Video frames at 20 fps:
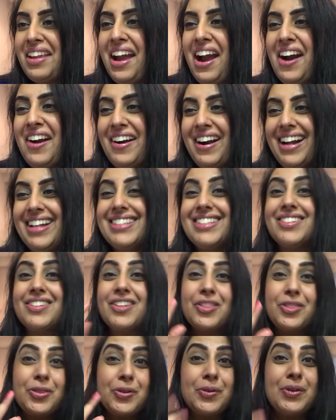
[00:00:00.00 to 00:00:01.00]
All right, so
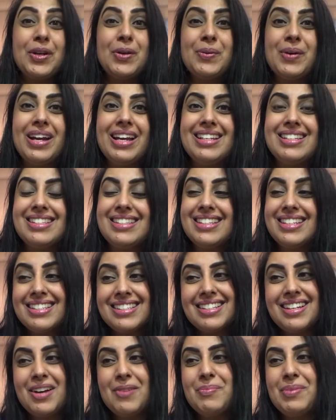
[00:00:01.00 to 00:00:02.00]
the three ways this
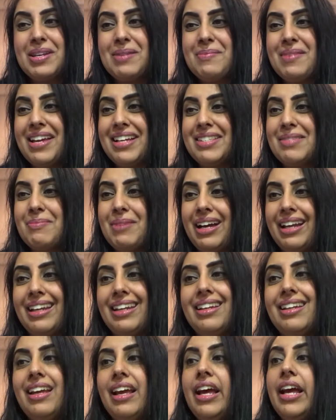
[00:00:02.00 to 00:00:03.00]
company makes
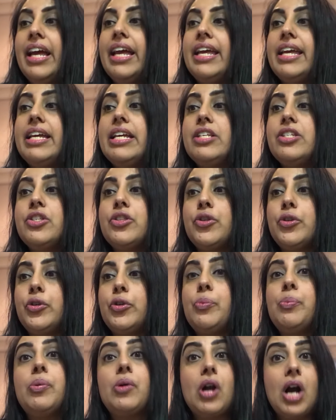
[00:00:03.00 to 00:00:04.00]
money is
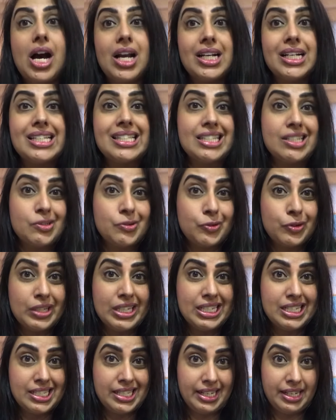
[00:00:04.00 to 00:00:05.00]
through products and
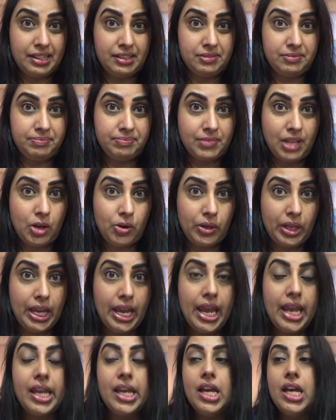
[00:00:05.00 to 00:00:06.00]
retail,
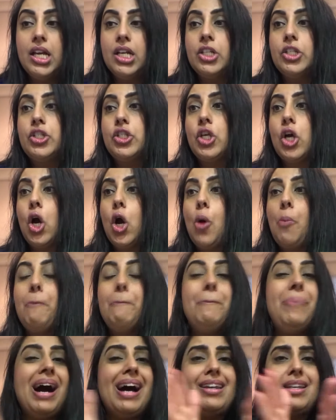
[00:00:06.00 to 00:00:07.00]
okay? So
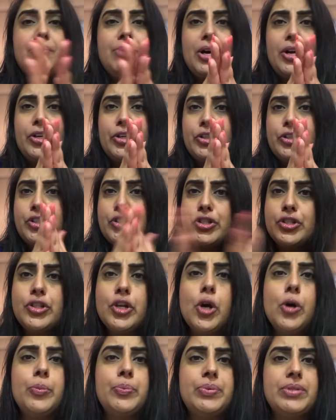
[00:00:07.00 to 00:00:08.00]
body butter,
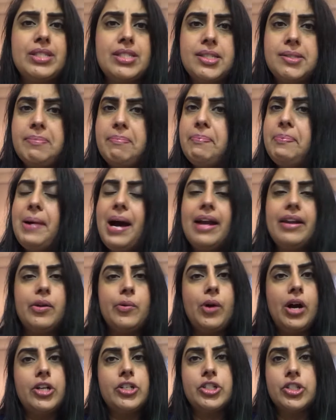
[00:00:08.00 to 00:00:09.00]
soaps, body
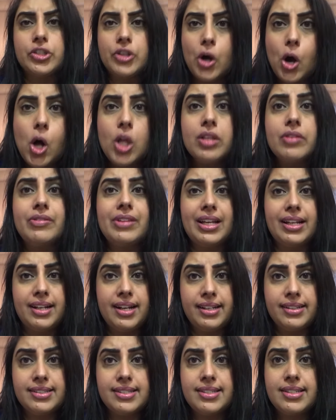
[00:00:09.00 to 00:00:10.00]
washes, all of that
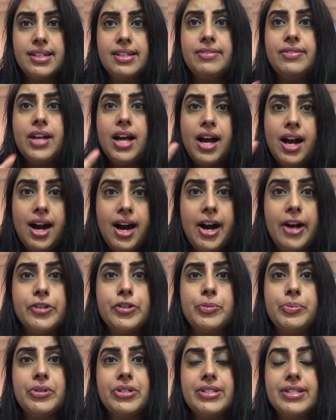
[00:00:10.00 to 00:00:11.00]
kind of stuff,
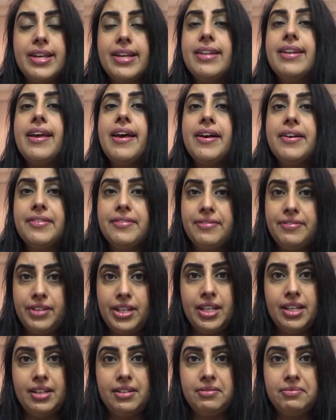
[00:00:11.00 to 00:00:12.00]
100%
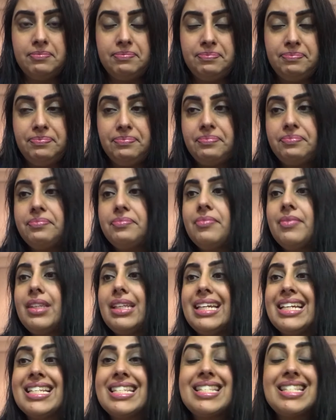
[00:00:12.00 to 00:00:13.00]
vegan.
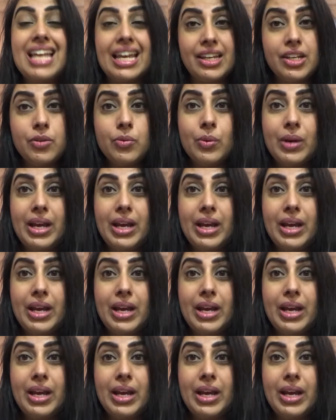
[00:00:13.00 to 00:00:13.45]
Second